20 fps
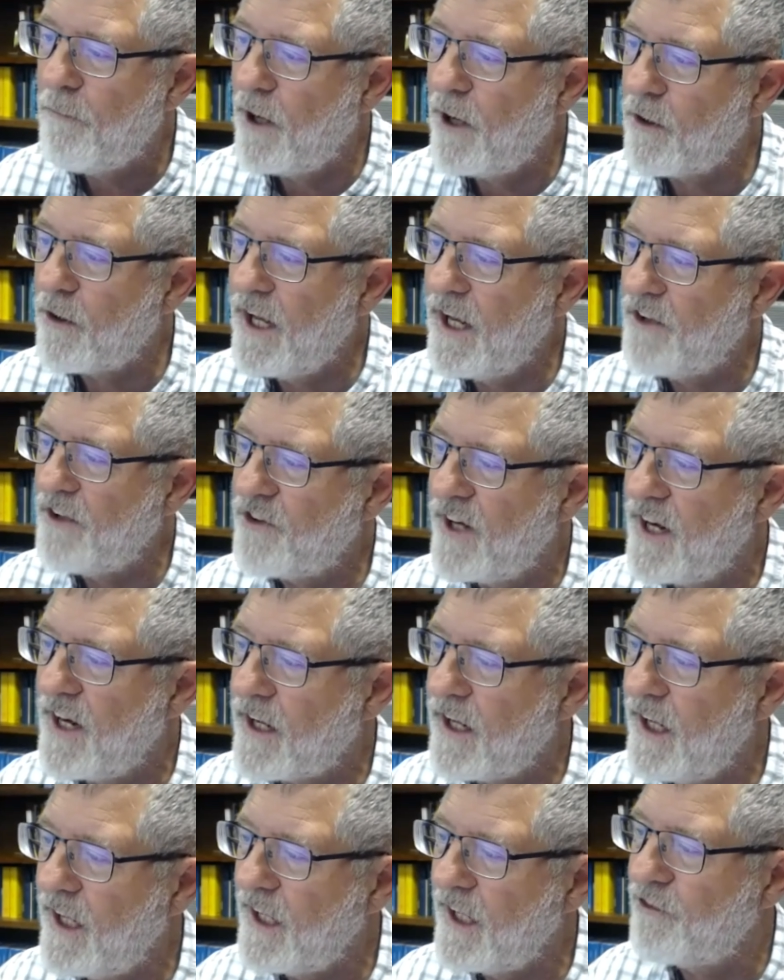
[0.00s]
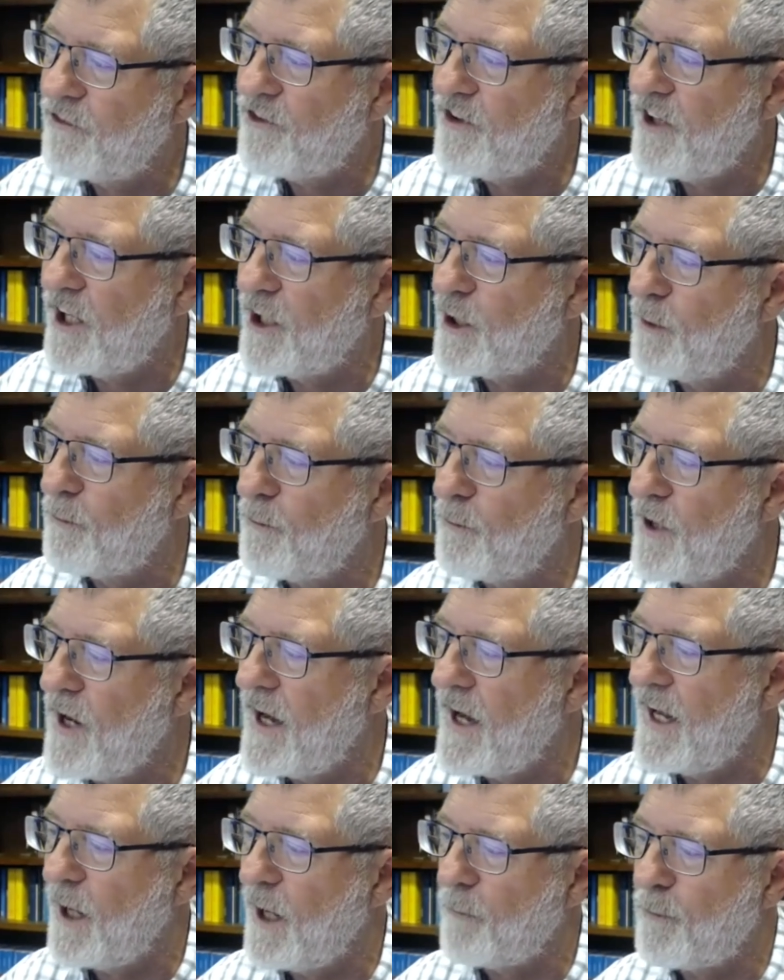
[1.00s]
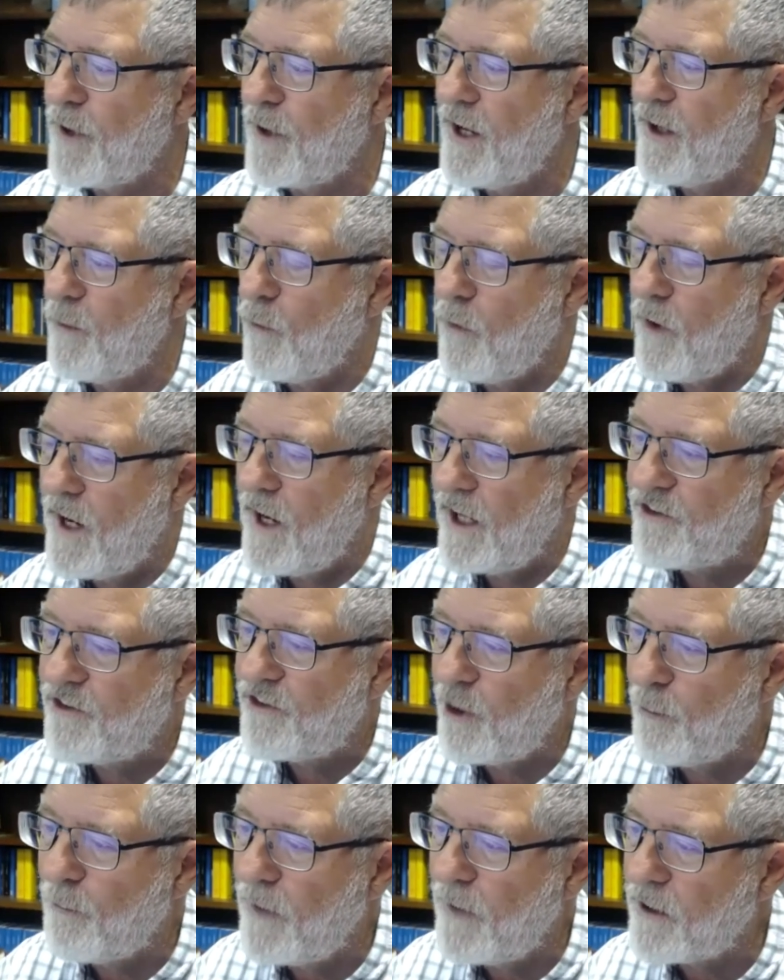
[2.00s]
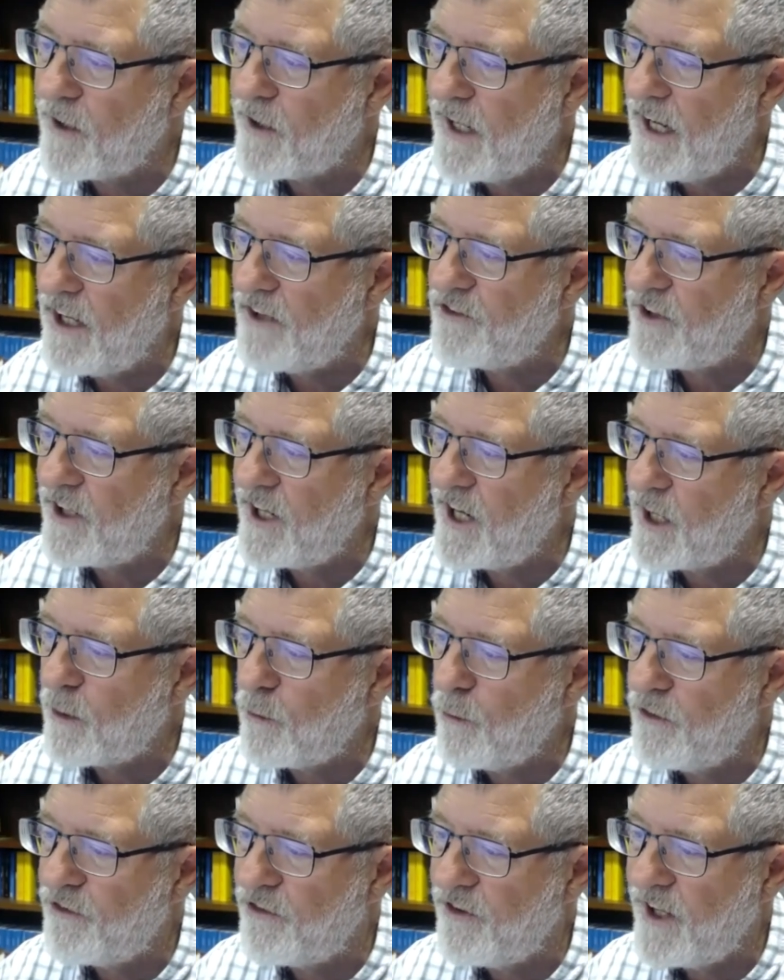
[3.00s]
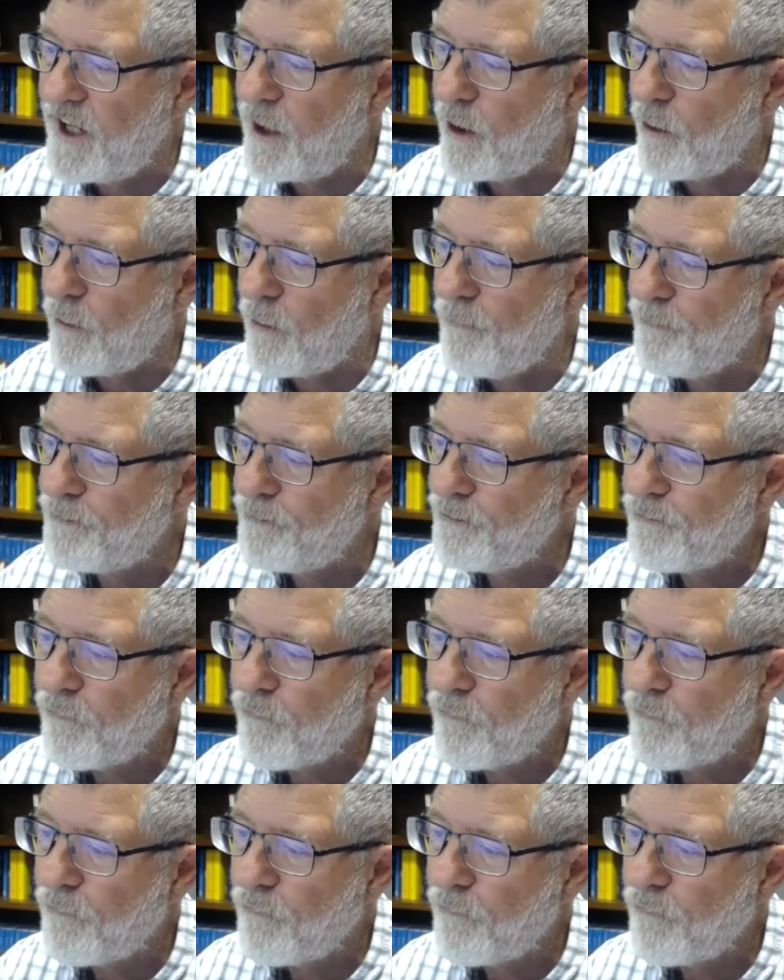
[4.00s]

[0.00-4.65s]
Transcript: Melchizedek, king of Salem, brought out bread and wine. So Melchizedek was there.